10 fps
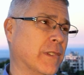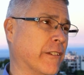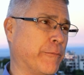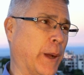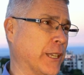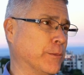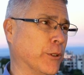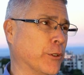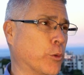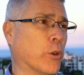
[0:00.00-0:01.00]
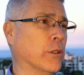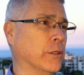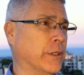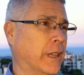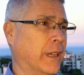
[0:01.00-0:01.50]
if possible, the
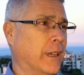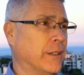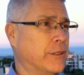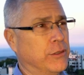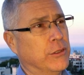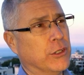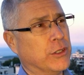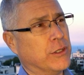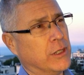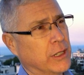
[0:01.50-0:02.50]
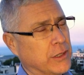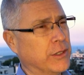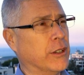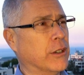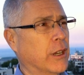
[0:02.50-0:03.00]
world to just
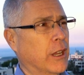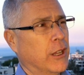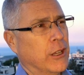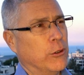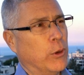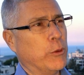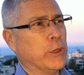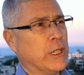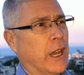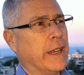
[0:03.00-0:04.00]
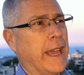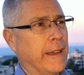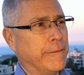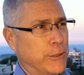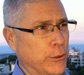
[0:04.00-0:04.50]
consider, what would God
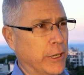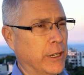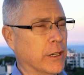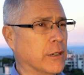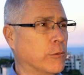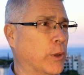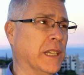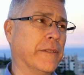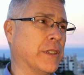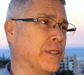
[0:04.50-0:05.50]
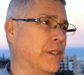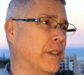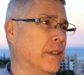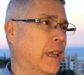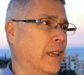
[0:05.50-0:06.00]
have do here? We'd love to
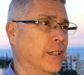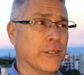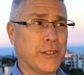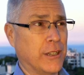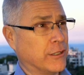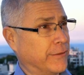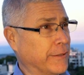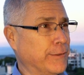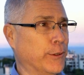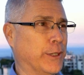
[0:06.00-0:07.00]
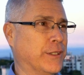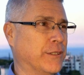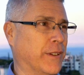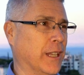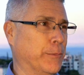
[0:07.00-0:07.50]
see, centers of influence
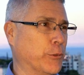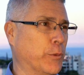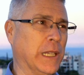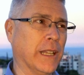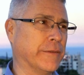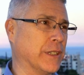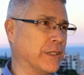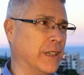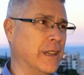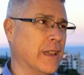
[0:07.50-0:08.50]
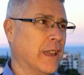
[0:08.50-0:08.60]
developed. We'd love to see